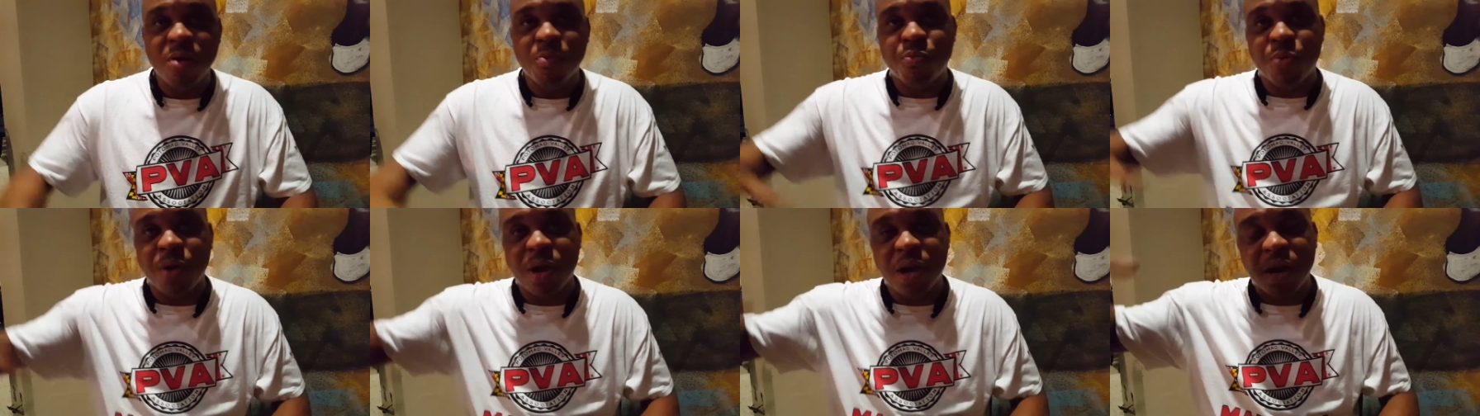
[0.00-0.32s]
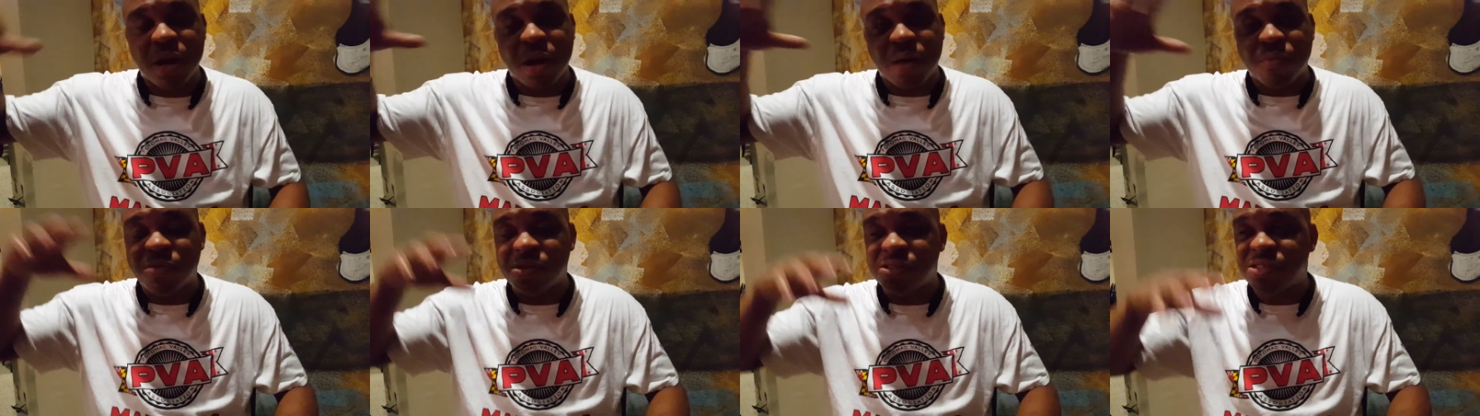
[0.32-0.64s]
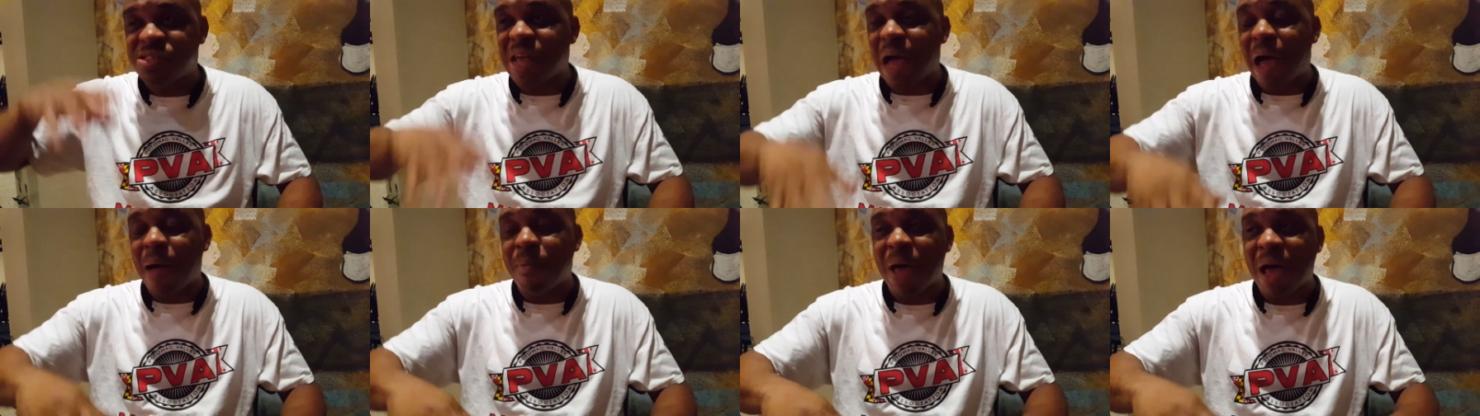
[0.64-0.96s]
bringing
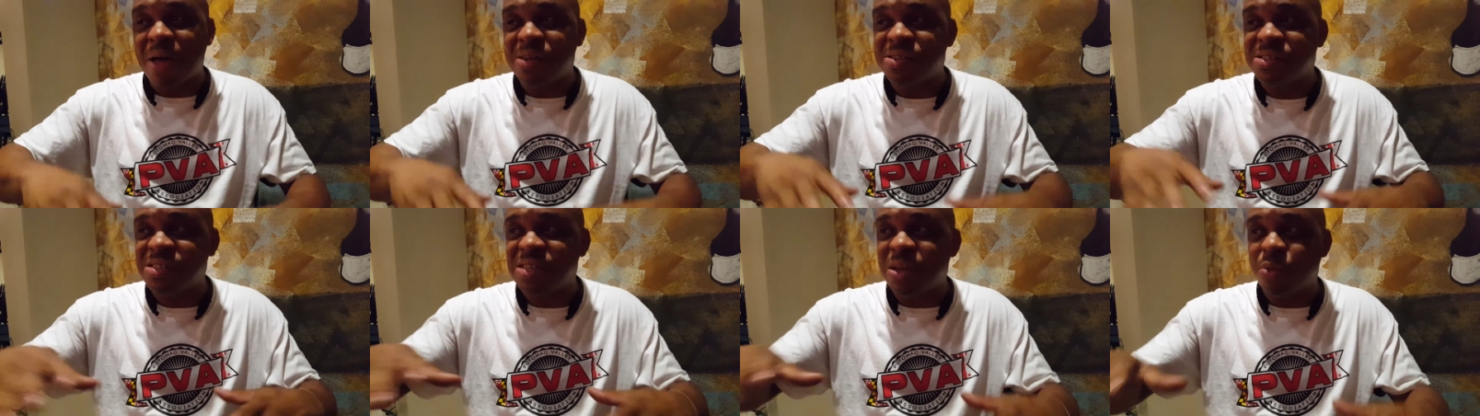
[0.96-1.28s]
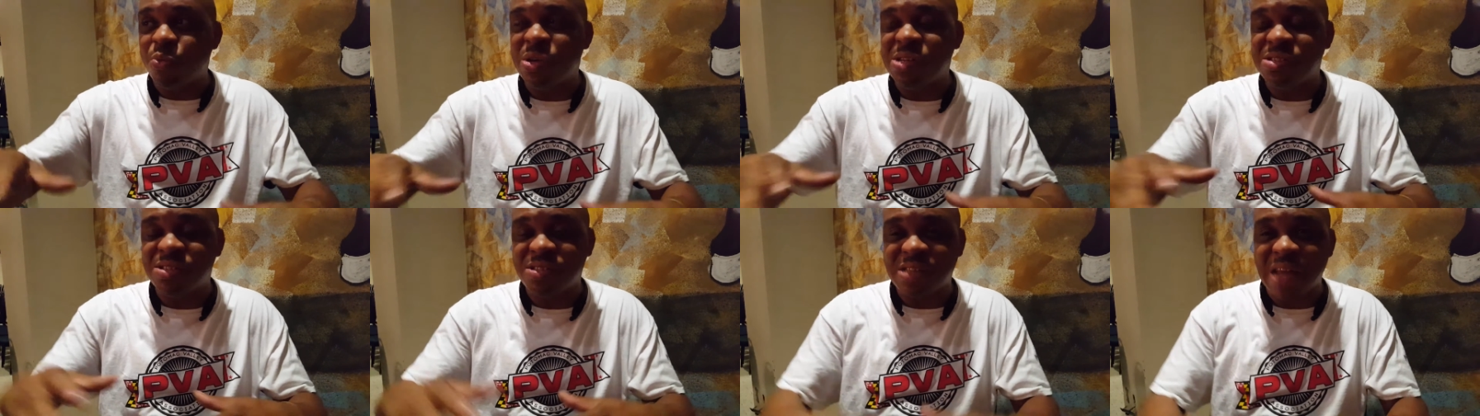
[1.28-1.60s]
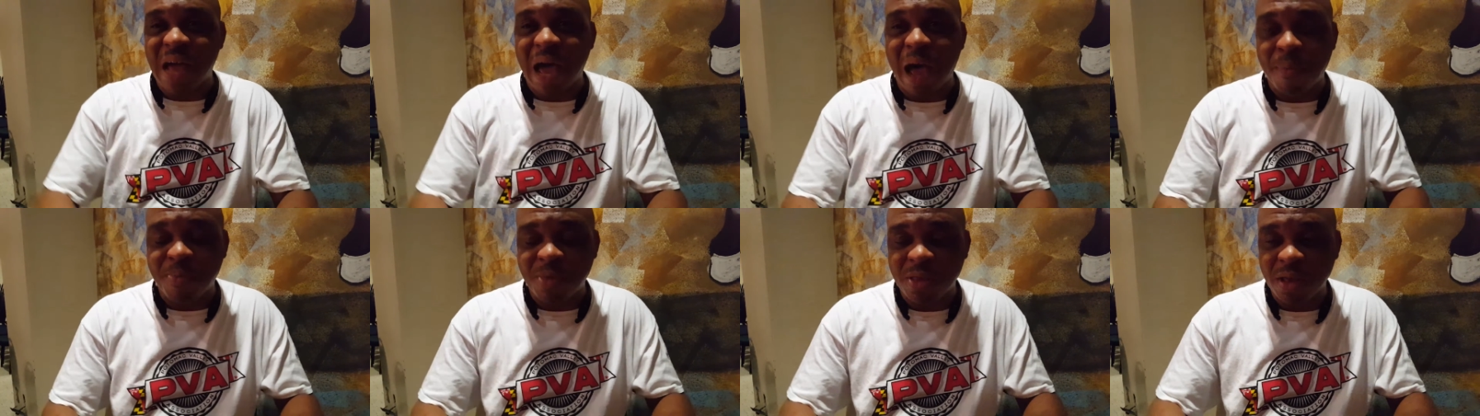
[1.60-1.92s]
stop. I, we
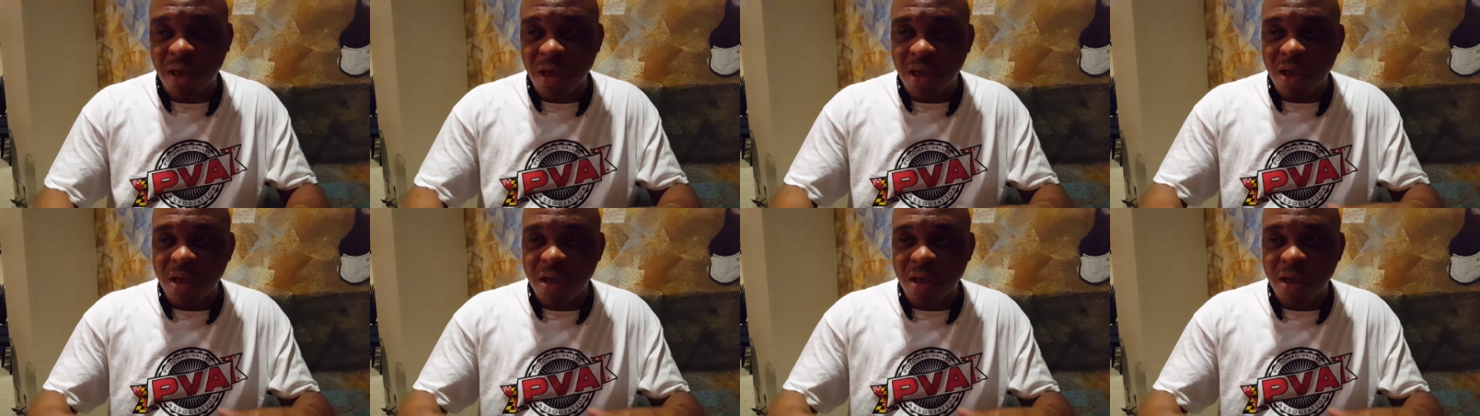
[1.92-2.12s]
stopped